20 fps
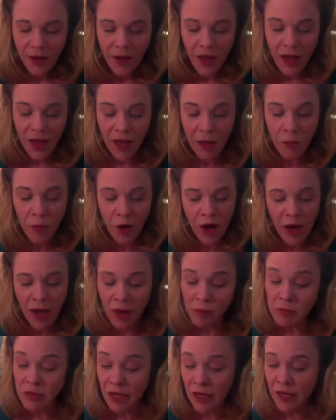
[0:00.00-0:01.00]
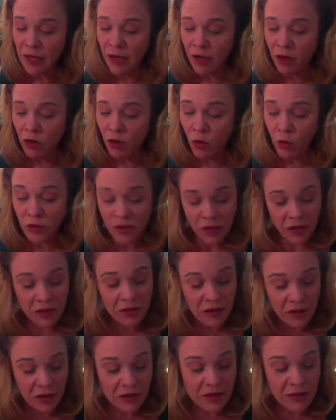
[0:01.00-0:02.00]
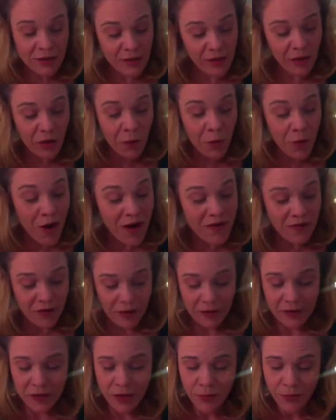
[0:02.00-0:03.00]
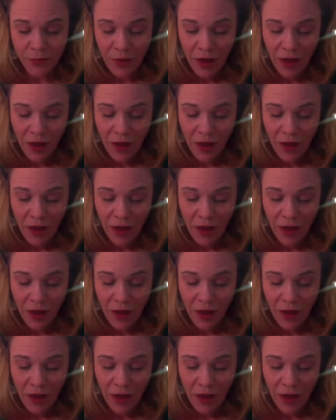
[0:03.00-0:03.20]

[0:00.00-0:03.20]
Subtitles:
Abraham Lincoln was our 16th president.